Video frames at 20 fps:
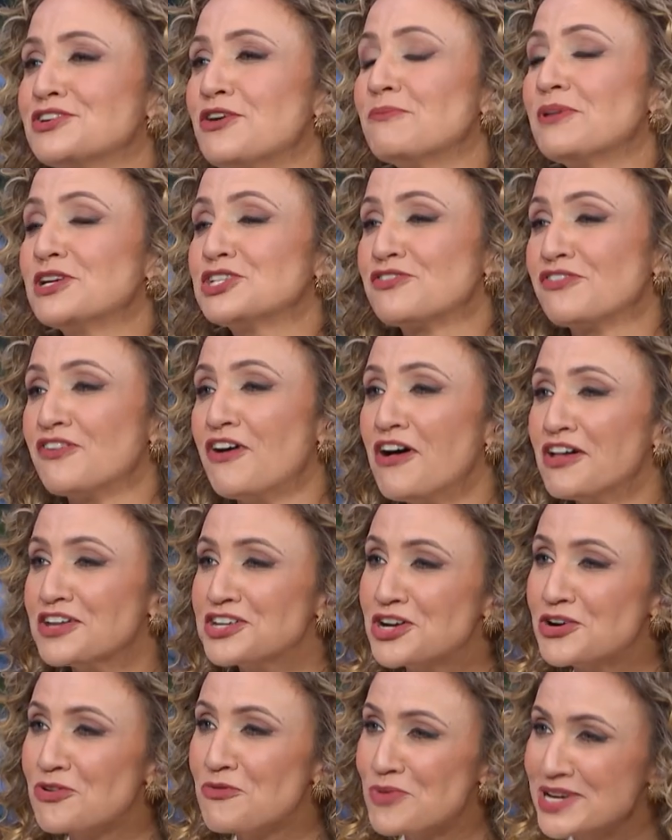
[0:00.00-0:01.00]
much for all
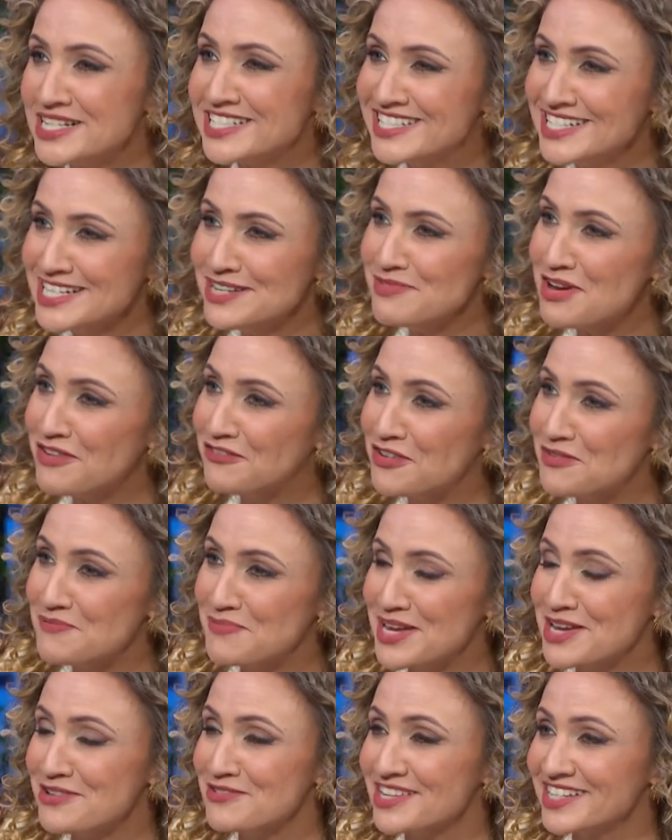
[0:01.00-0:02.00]
your wisdom and for
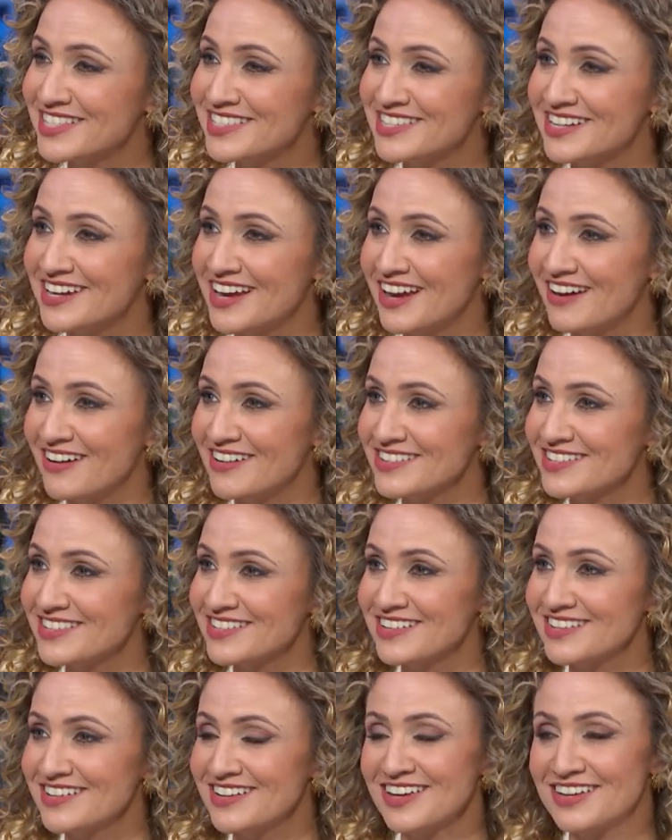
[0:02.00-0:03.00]
being with us today.
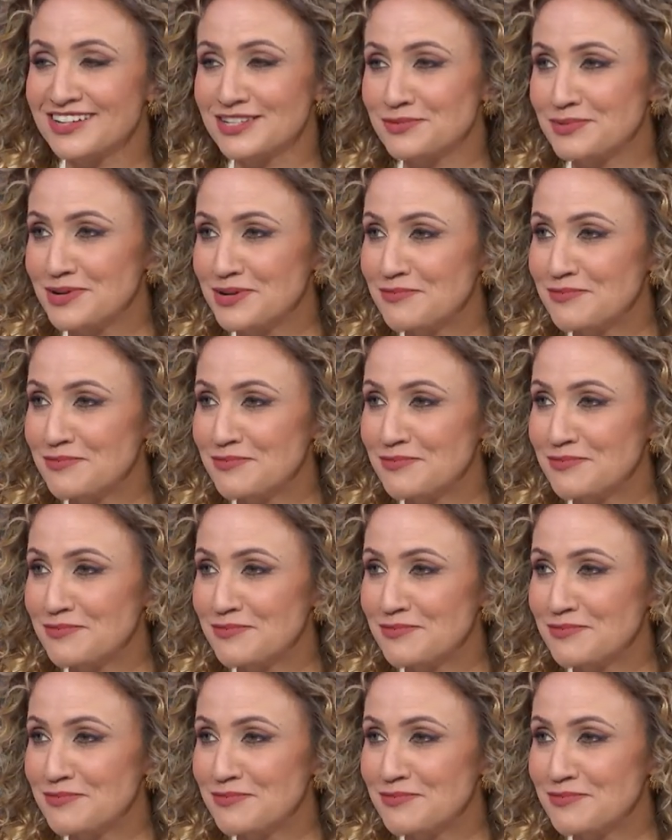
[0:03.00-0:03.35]
Honestly, it has been